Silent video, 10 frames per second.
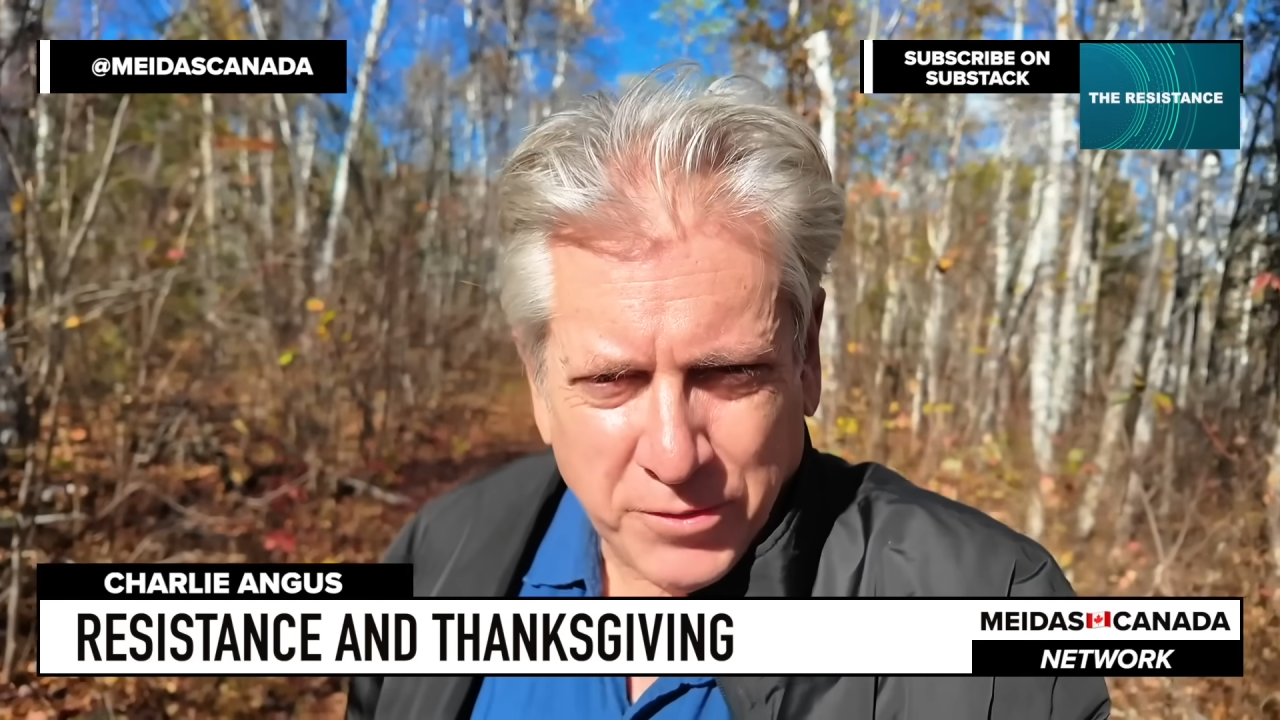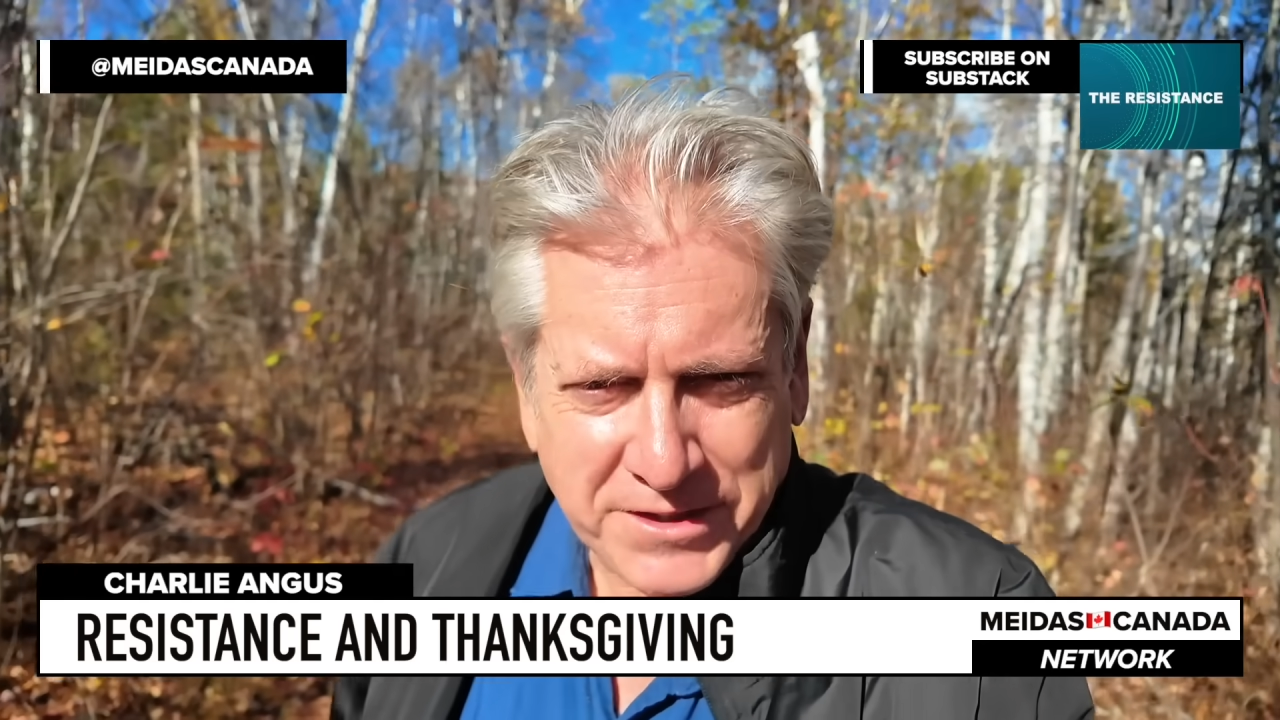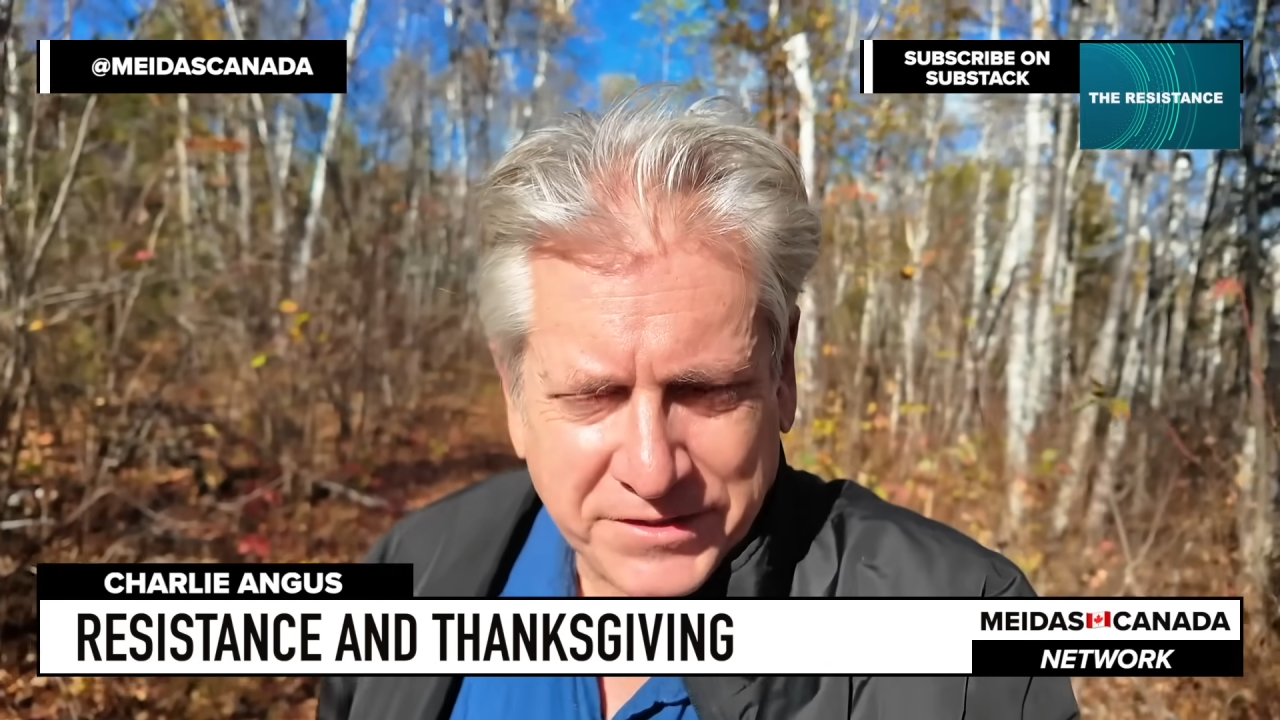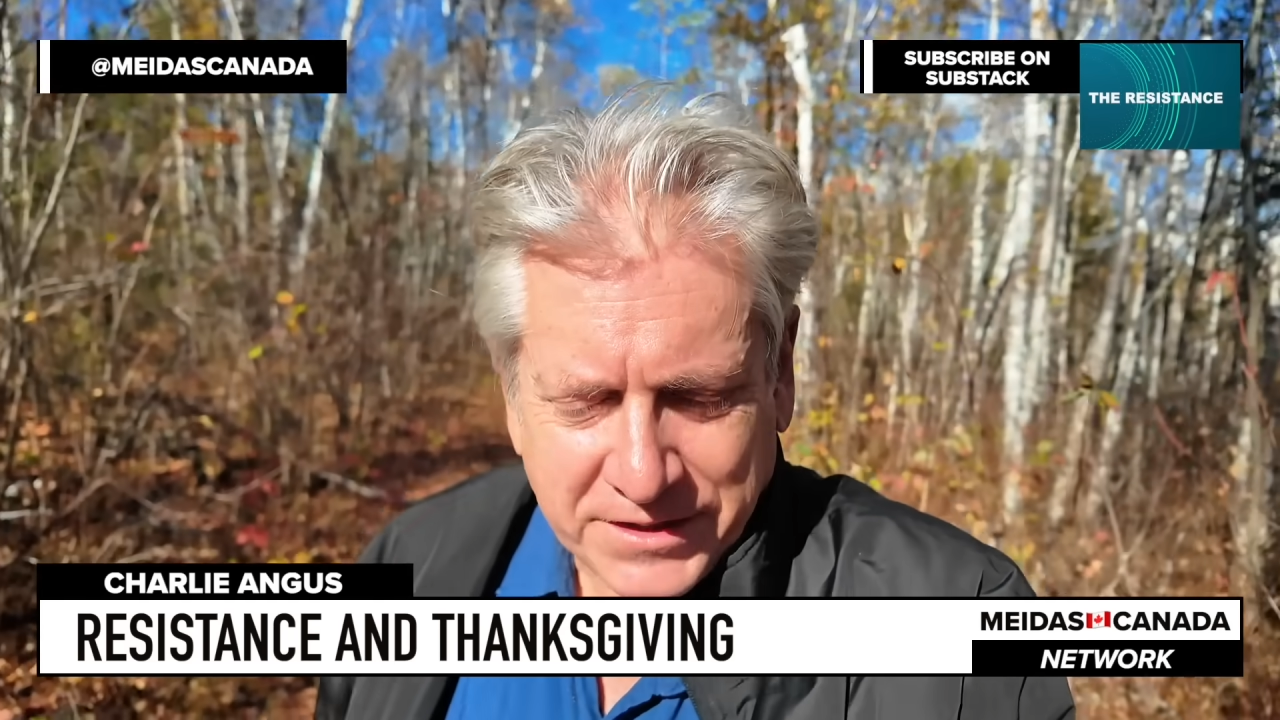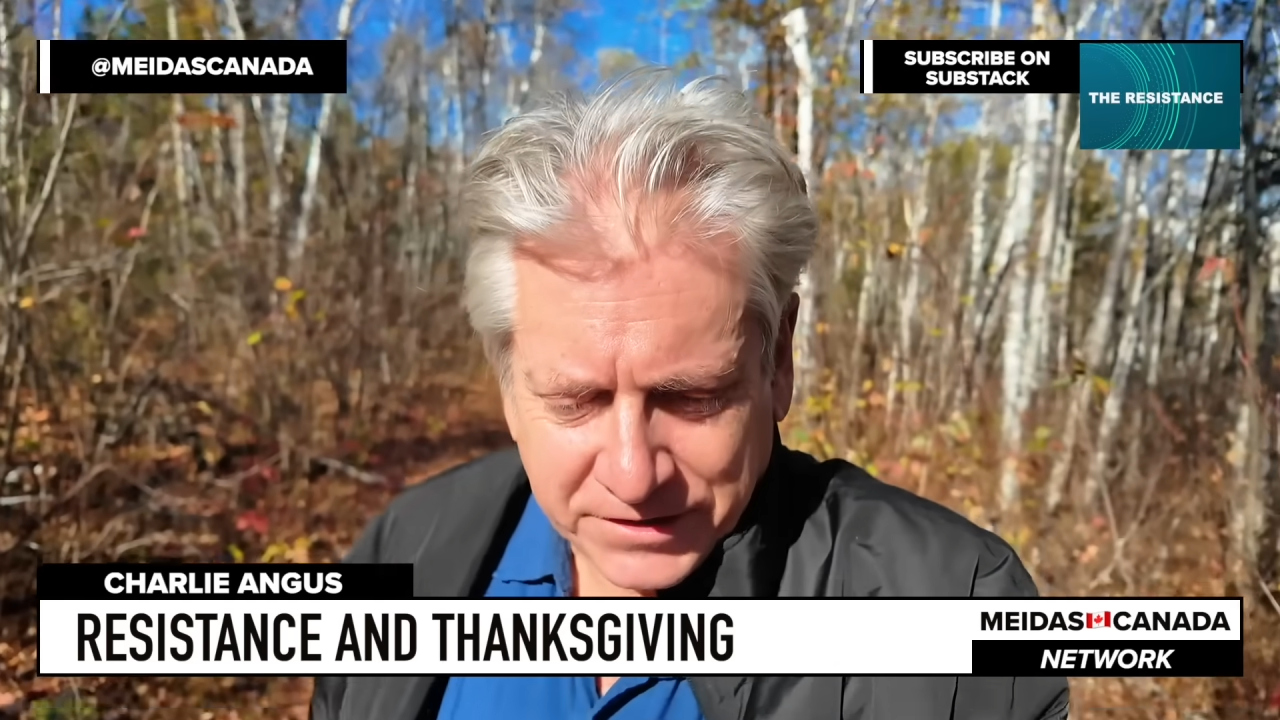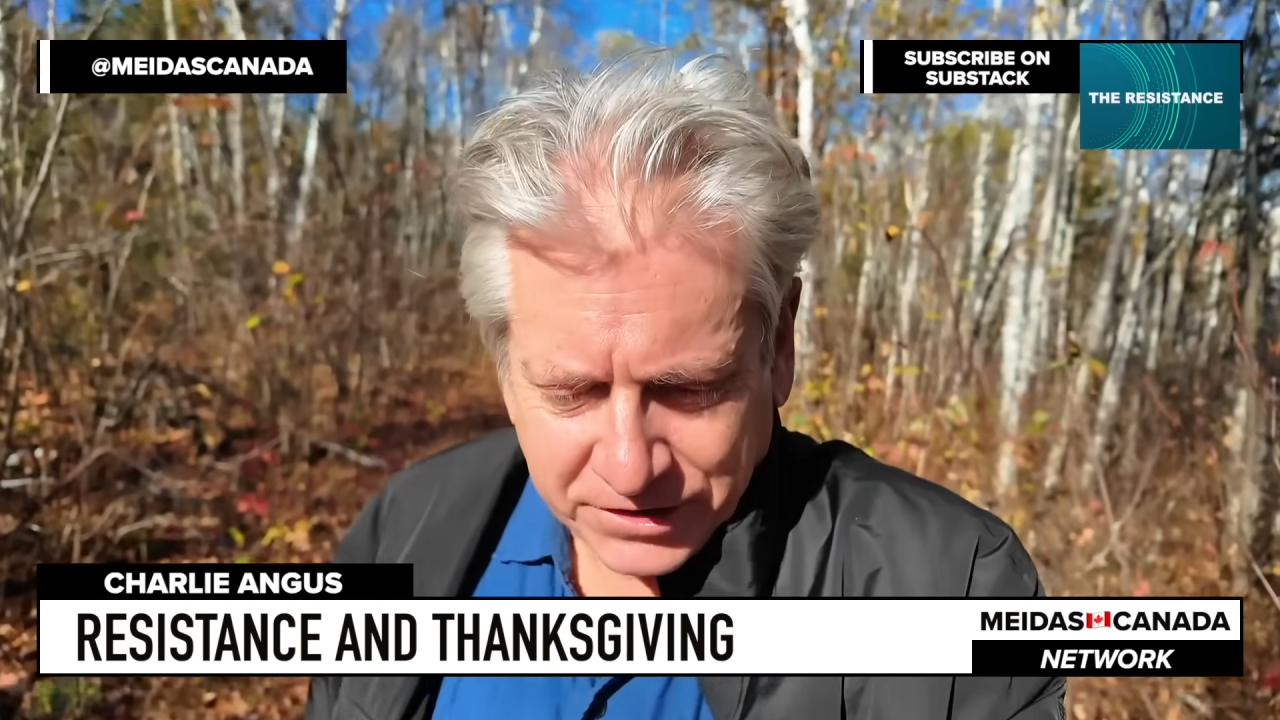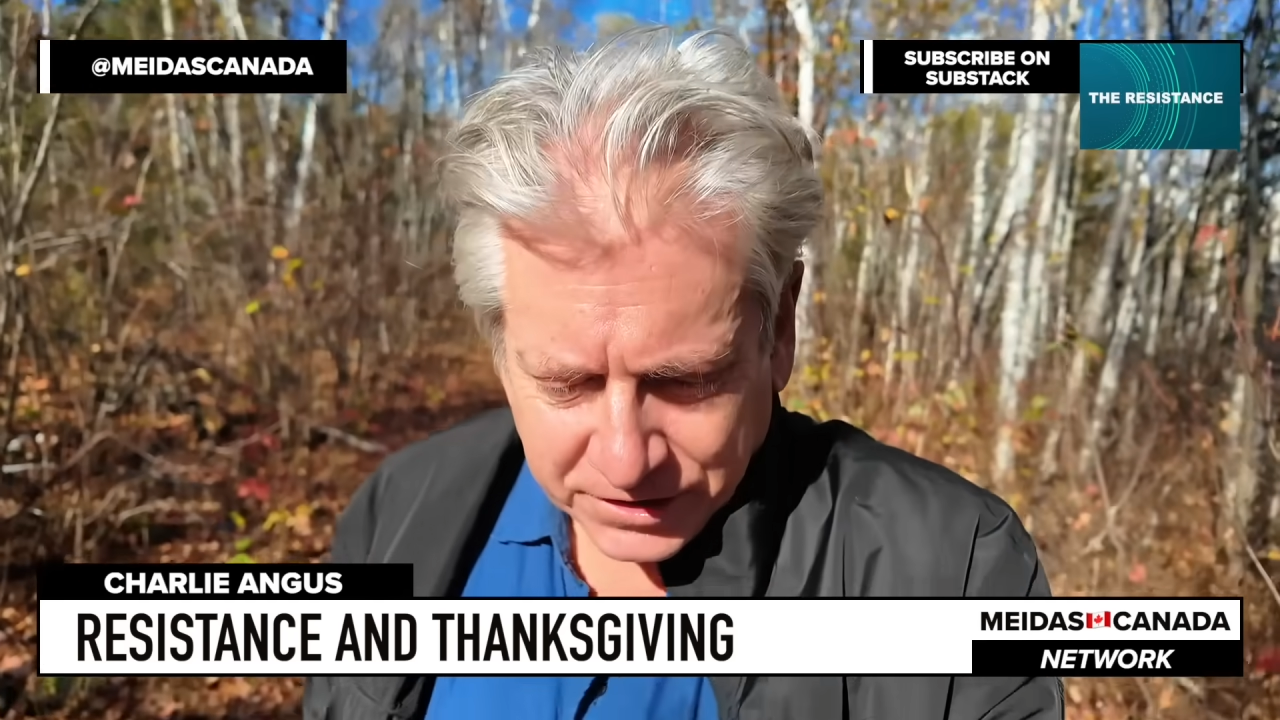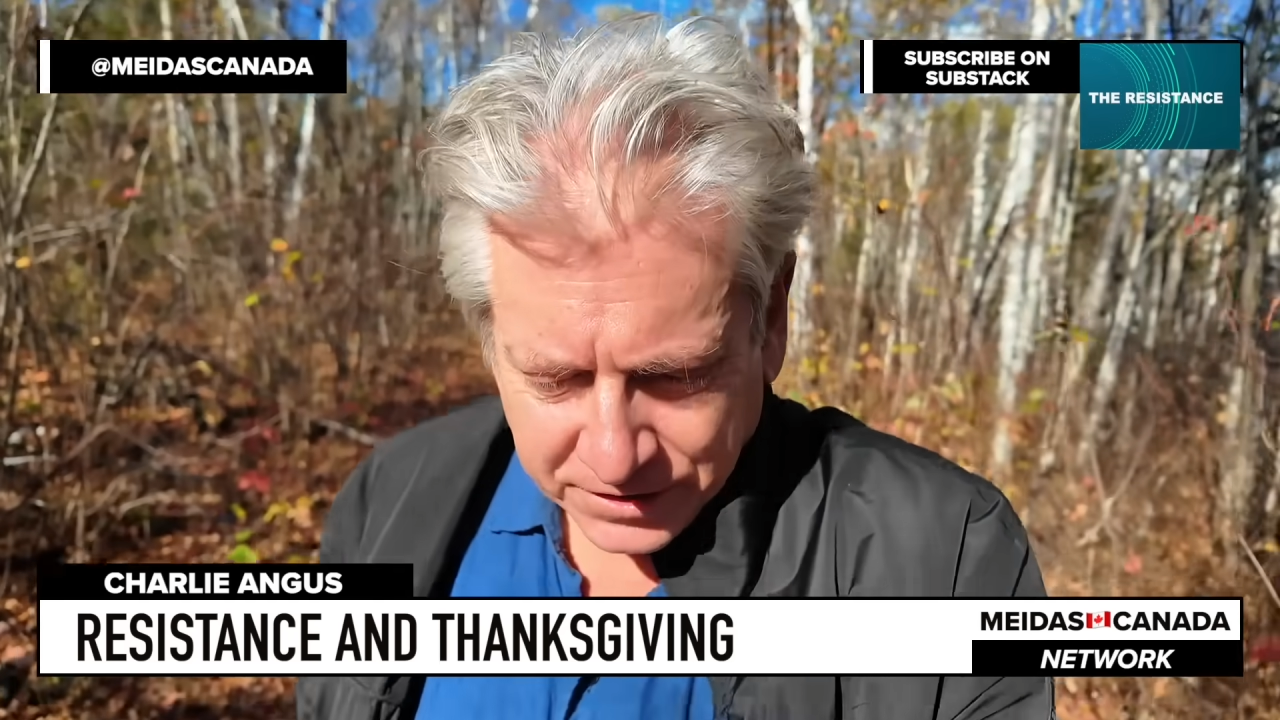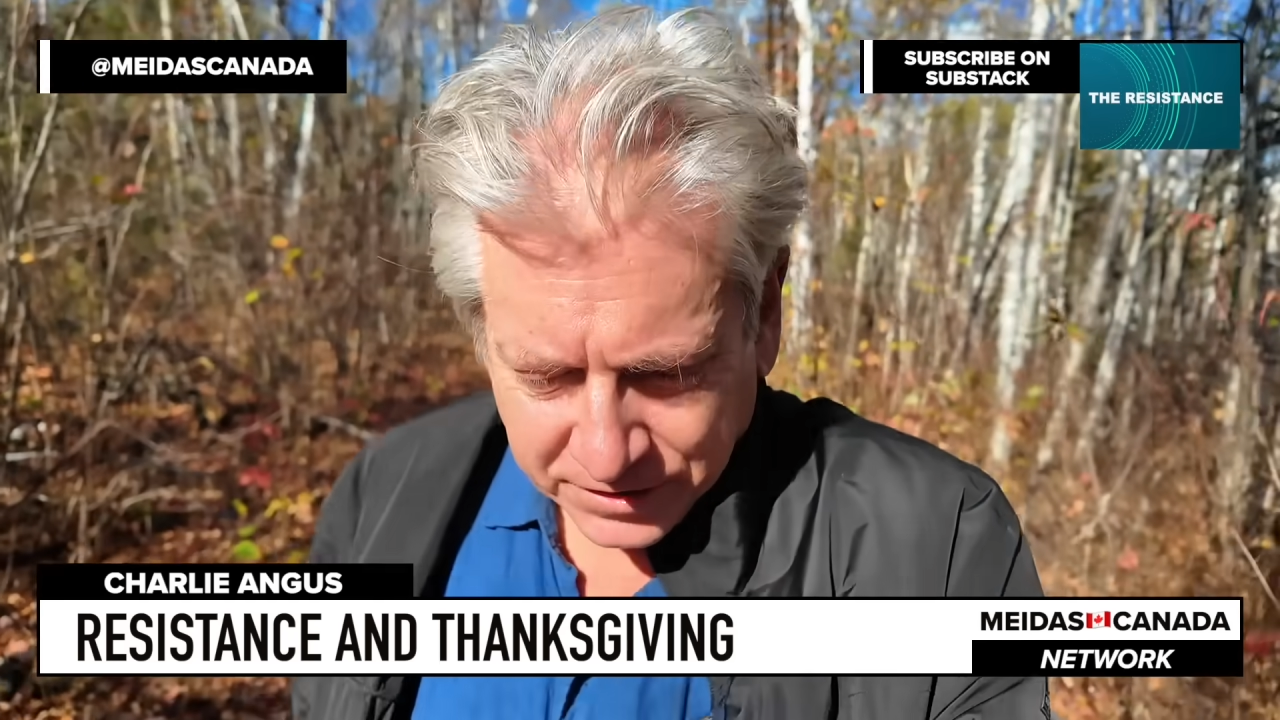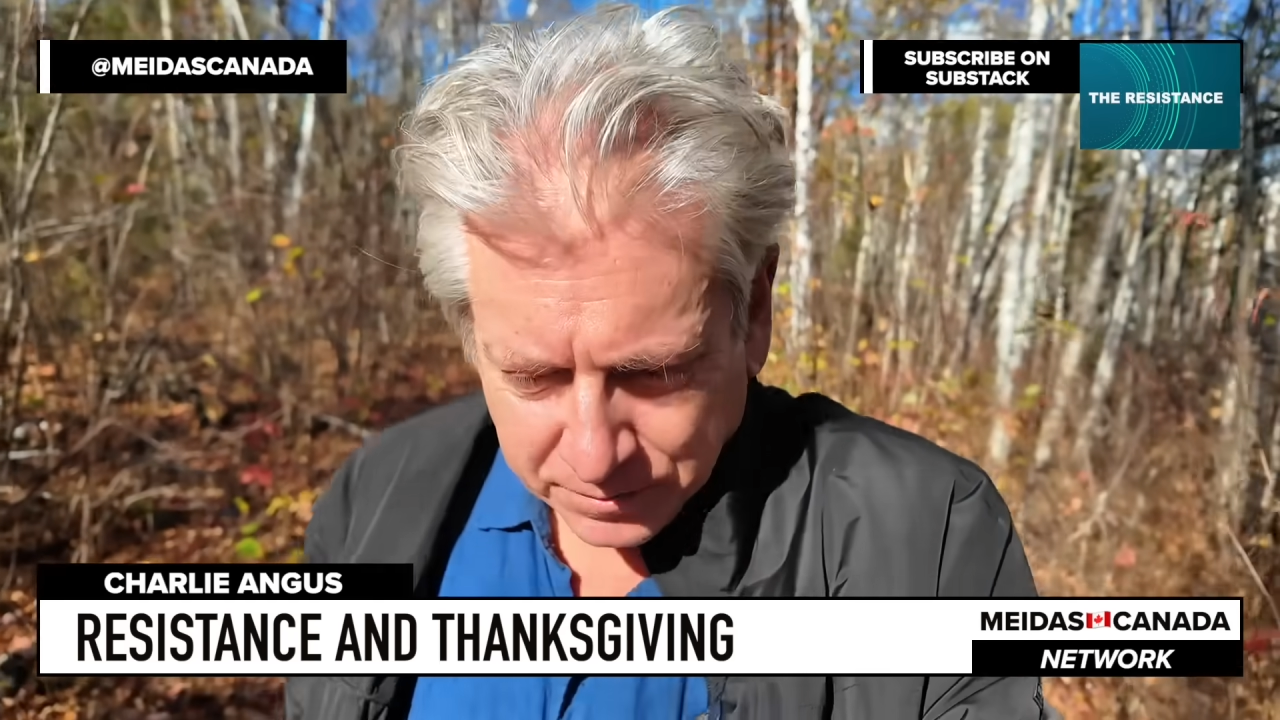
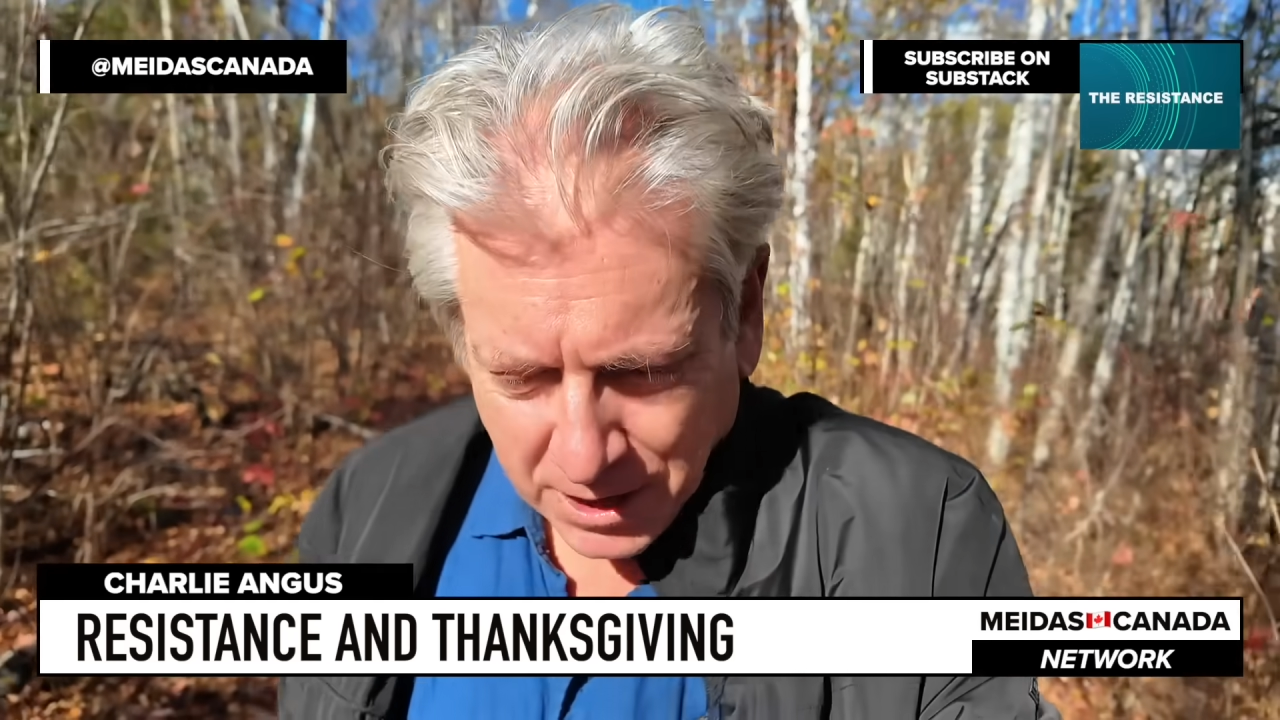resistors,